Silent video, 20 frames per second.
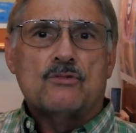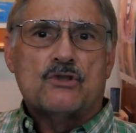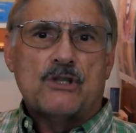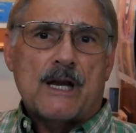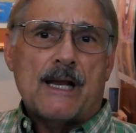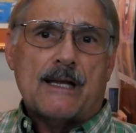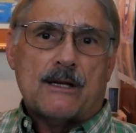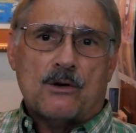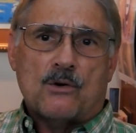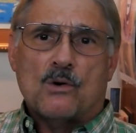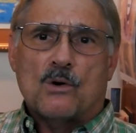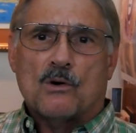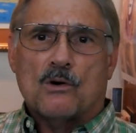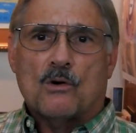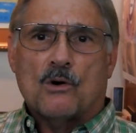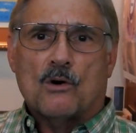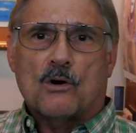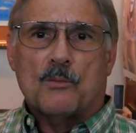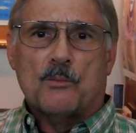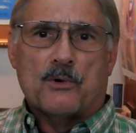Jake
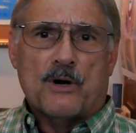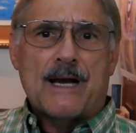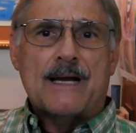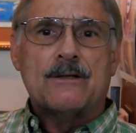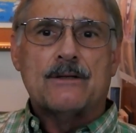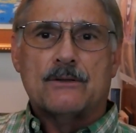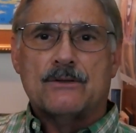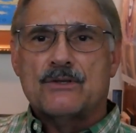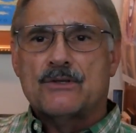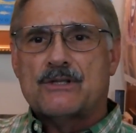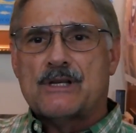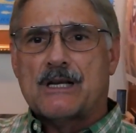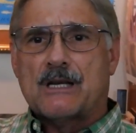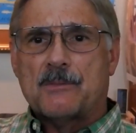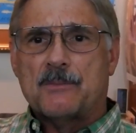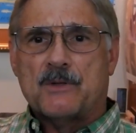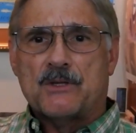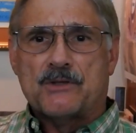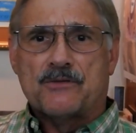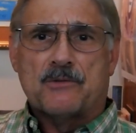or Brandon's
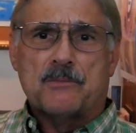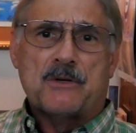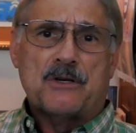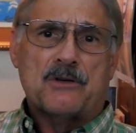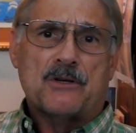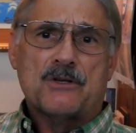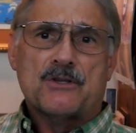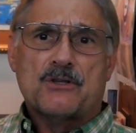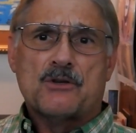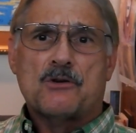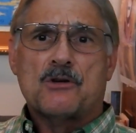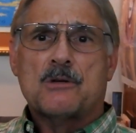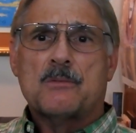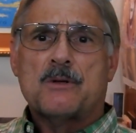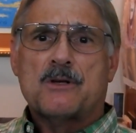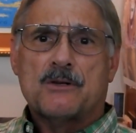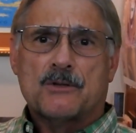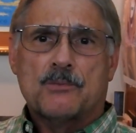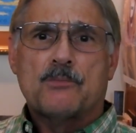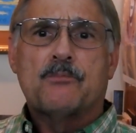segments from Arizona,
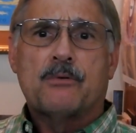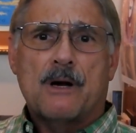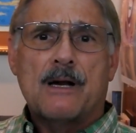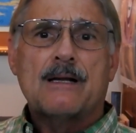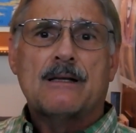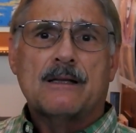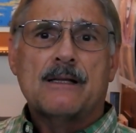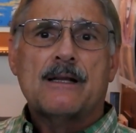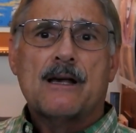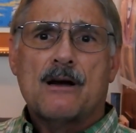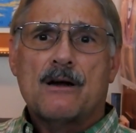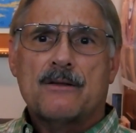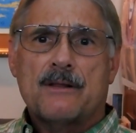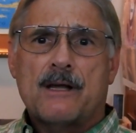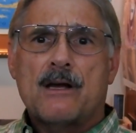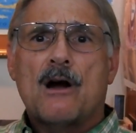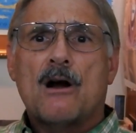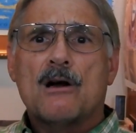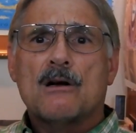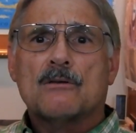because frankly,
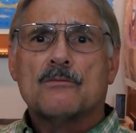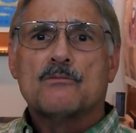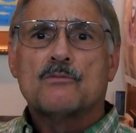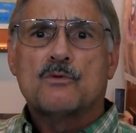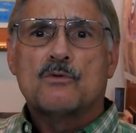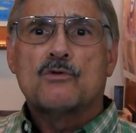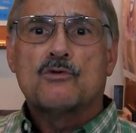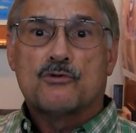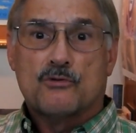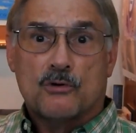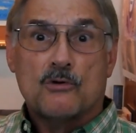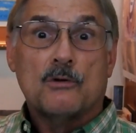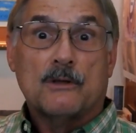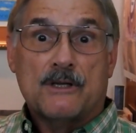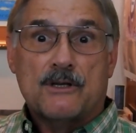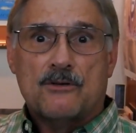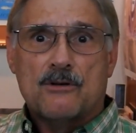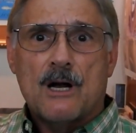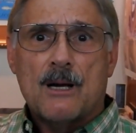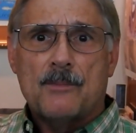they are
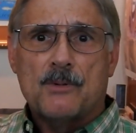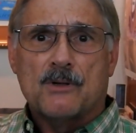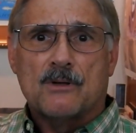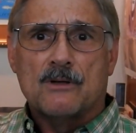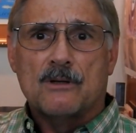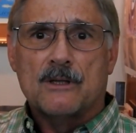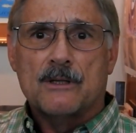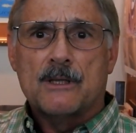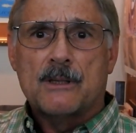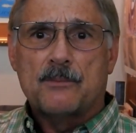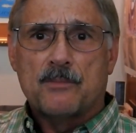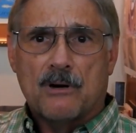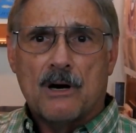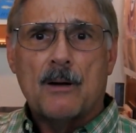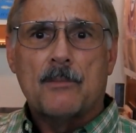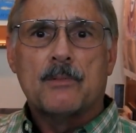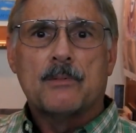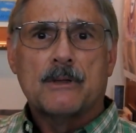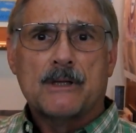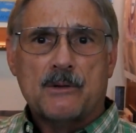truly tropical, and they
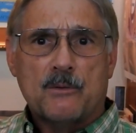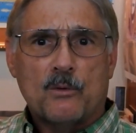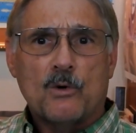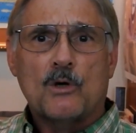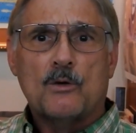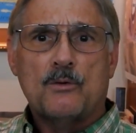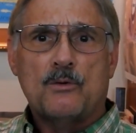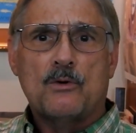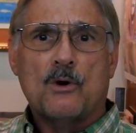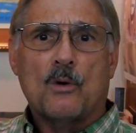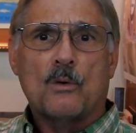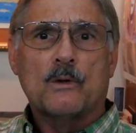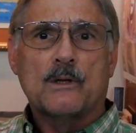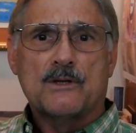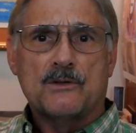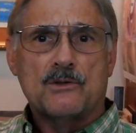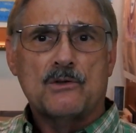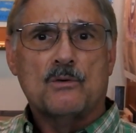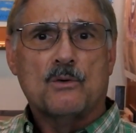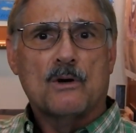probably would
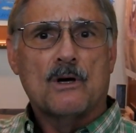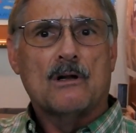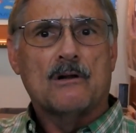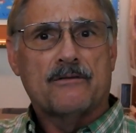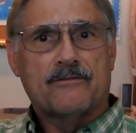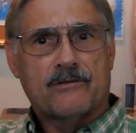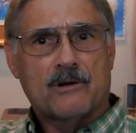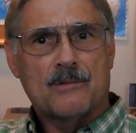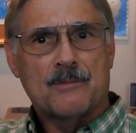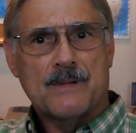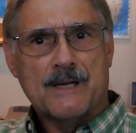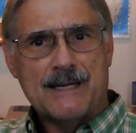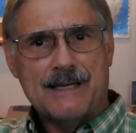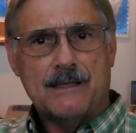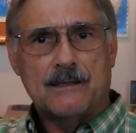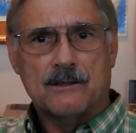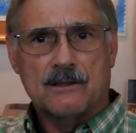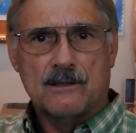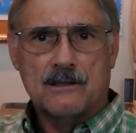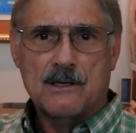only do well from
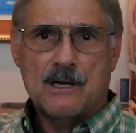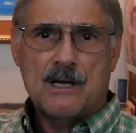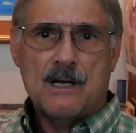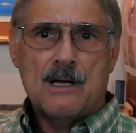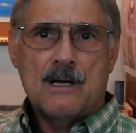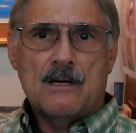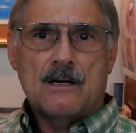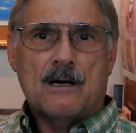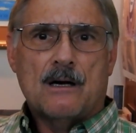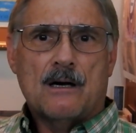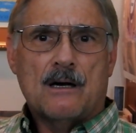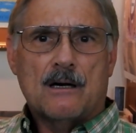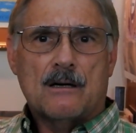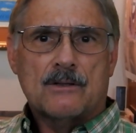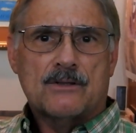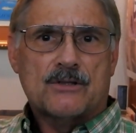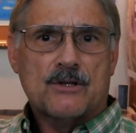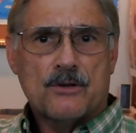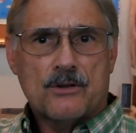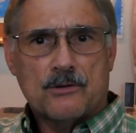here,
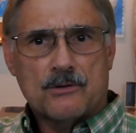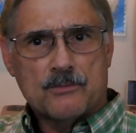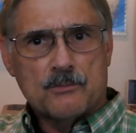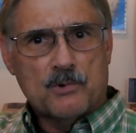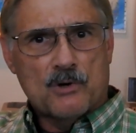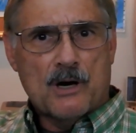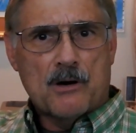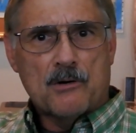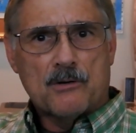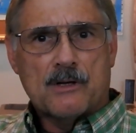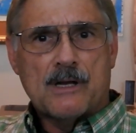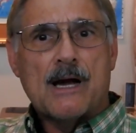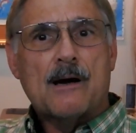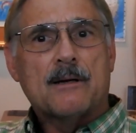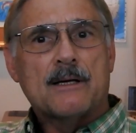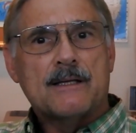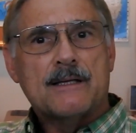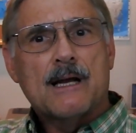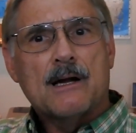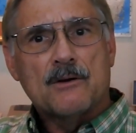southern Broward
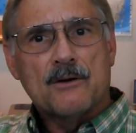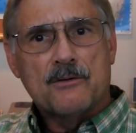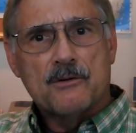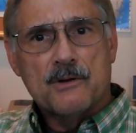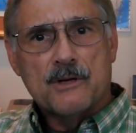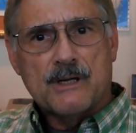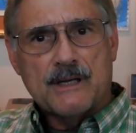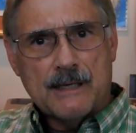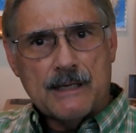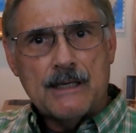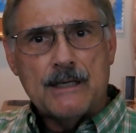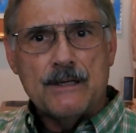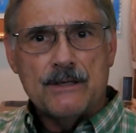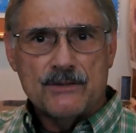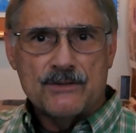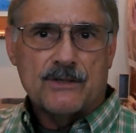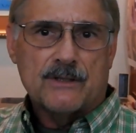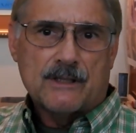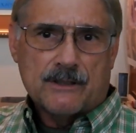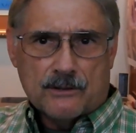County, down to the
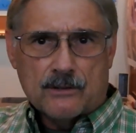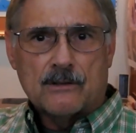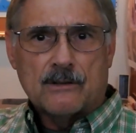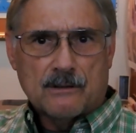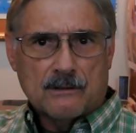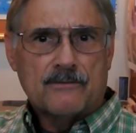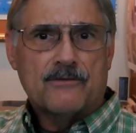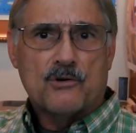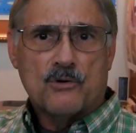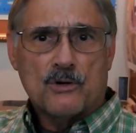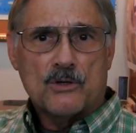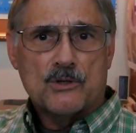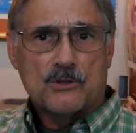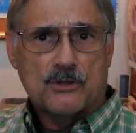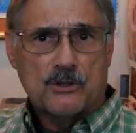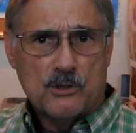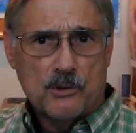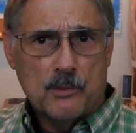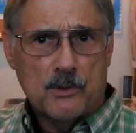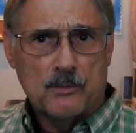Keys and into, of course,
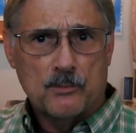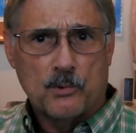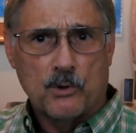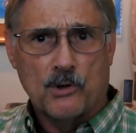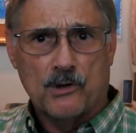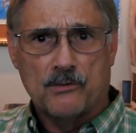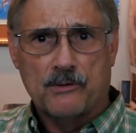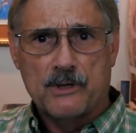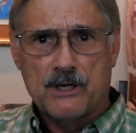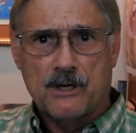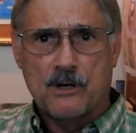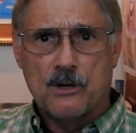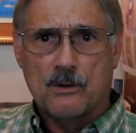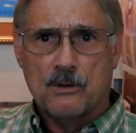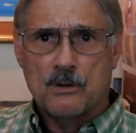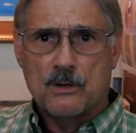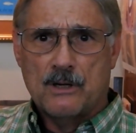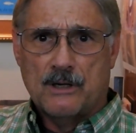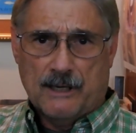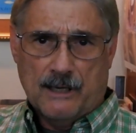Cuba and Puerto
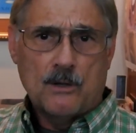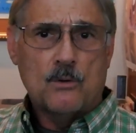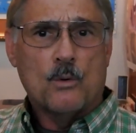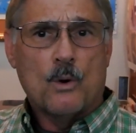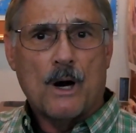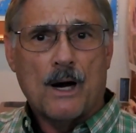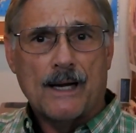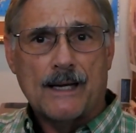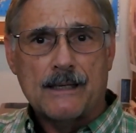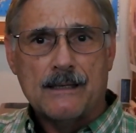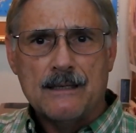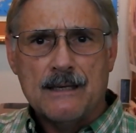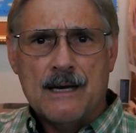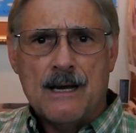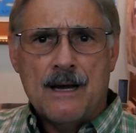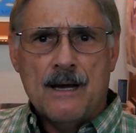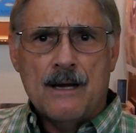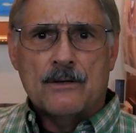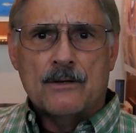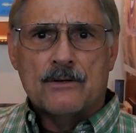Rico and Hawaii.
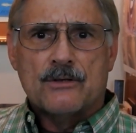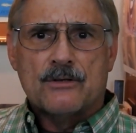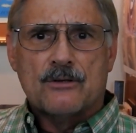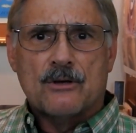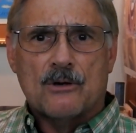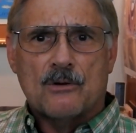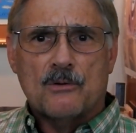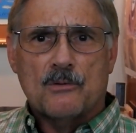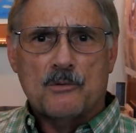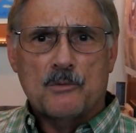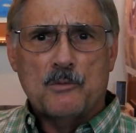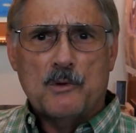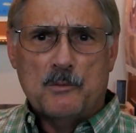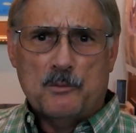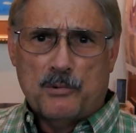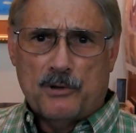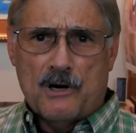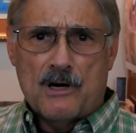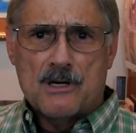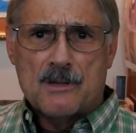So we're
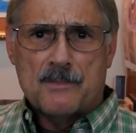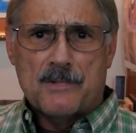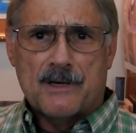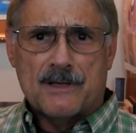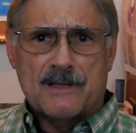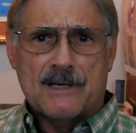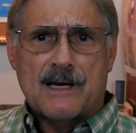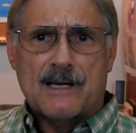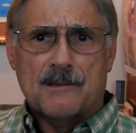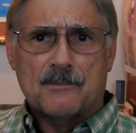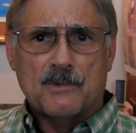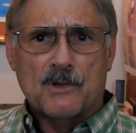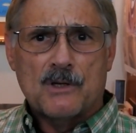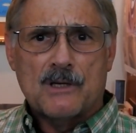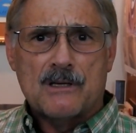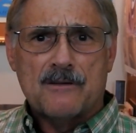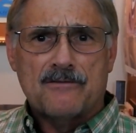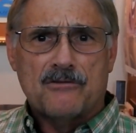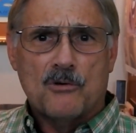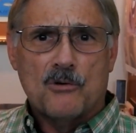proud about that. I'm
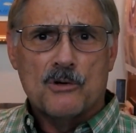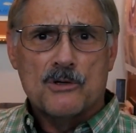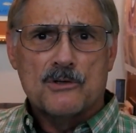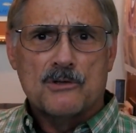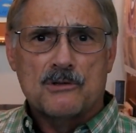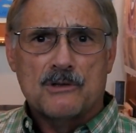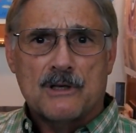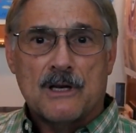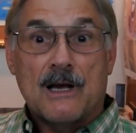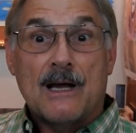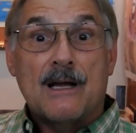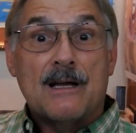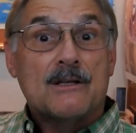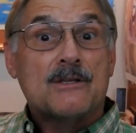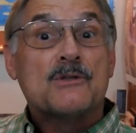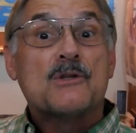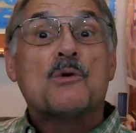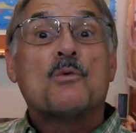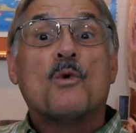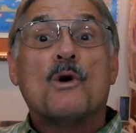looking forward to it.
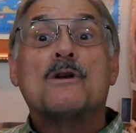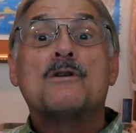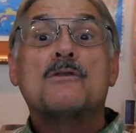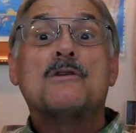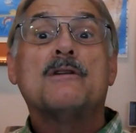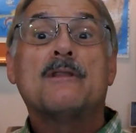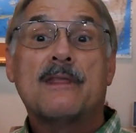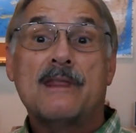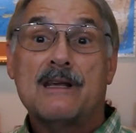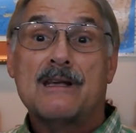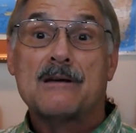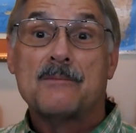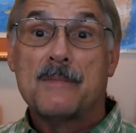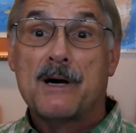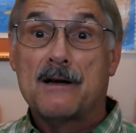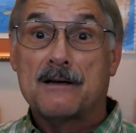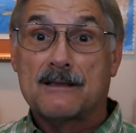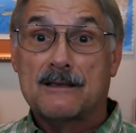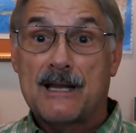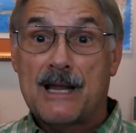It's the one good thing
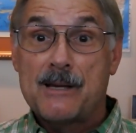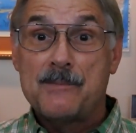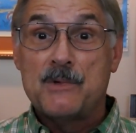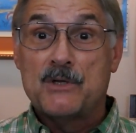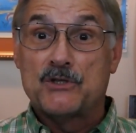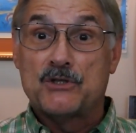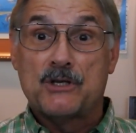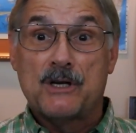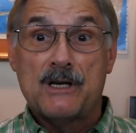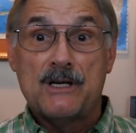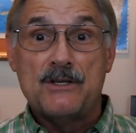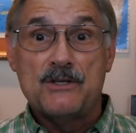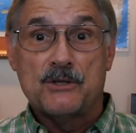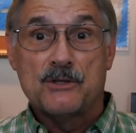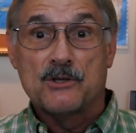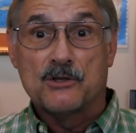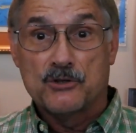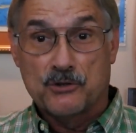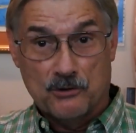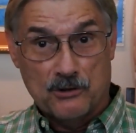about climate change
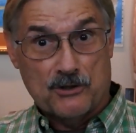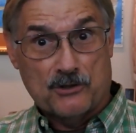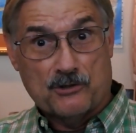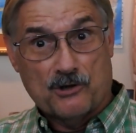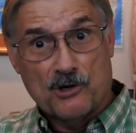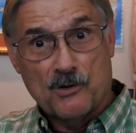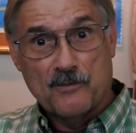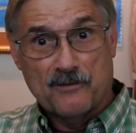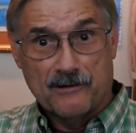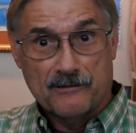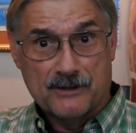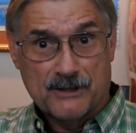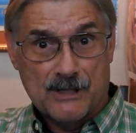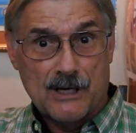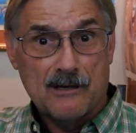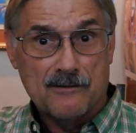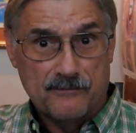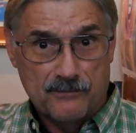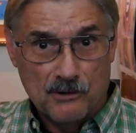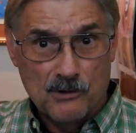in the short term for
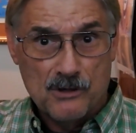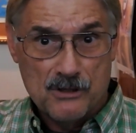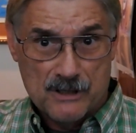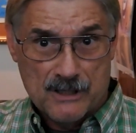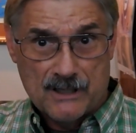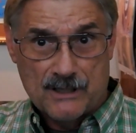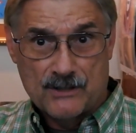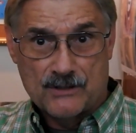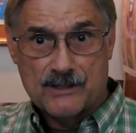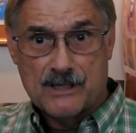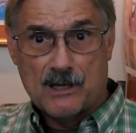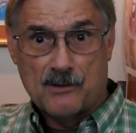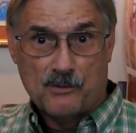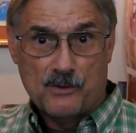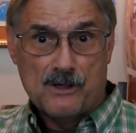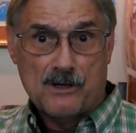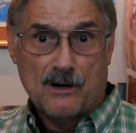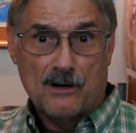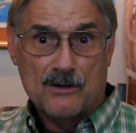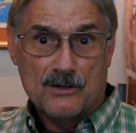South Florida is that
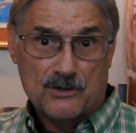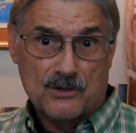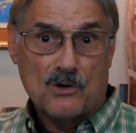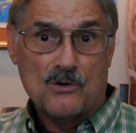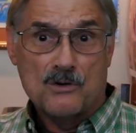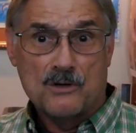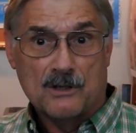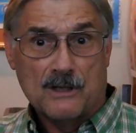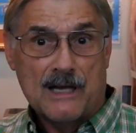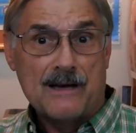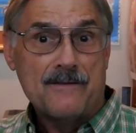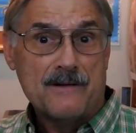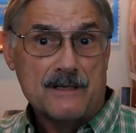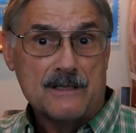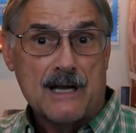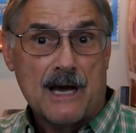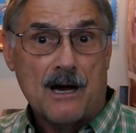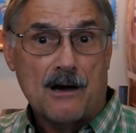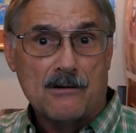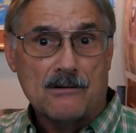we are Zone
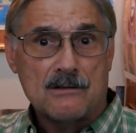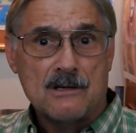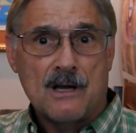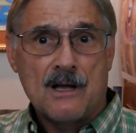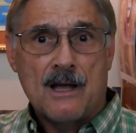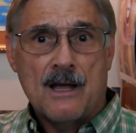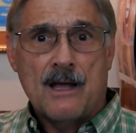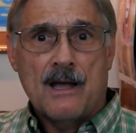11 now,